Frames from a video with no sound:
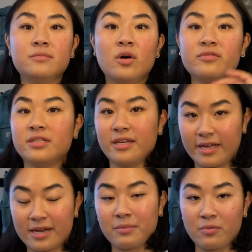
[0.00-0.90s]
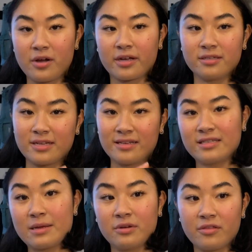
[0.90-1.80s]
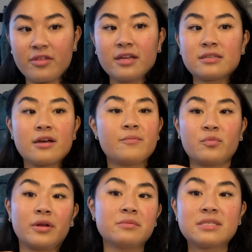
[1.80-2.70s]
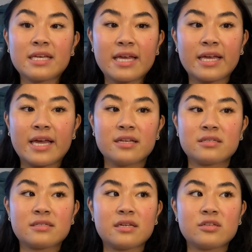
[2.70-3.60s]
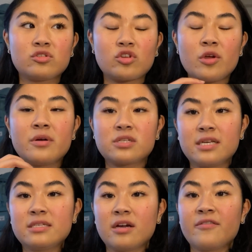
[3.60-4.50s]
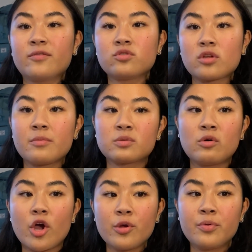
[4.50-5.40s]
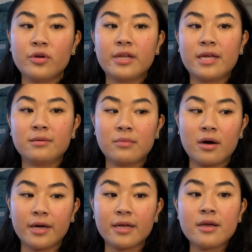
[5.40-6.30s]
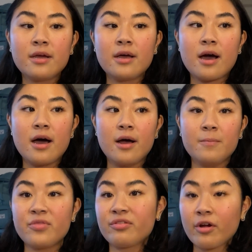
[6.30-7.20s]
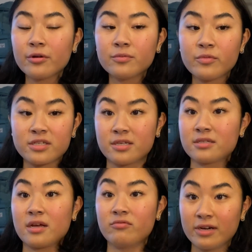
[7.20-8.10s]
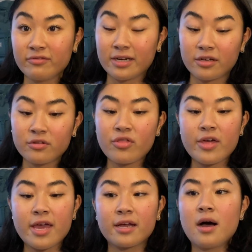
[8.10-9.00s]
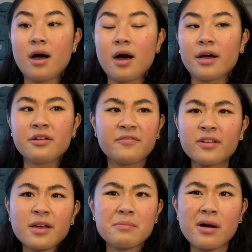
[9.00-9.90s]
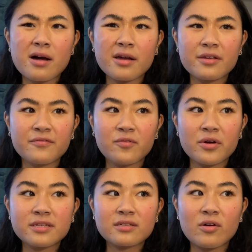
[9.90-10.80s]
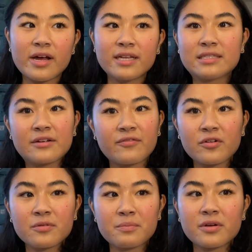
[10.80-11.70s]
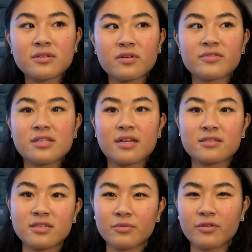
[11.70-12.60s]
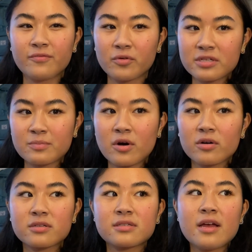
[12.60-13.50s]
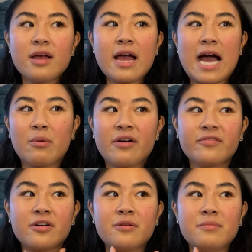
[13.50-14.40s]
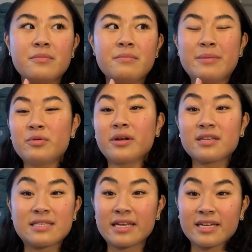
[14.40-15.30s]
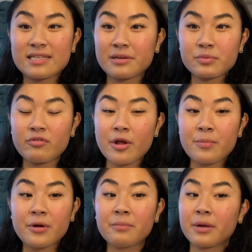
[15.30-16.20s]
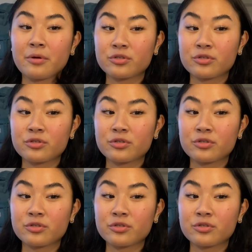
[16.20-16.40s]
obviously again, my work is entertainment and theatre, when I'm singing, it's so much easier. I feel so much more open in my throat, which is a really good thing. I don't feel like my voice got any different, because obviously that's to do with your voice box. However, maybe when I sing it sounds more open, but I'm not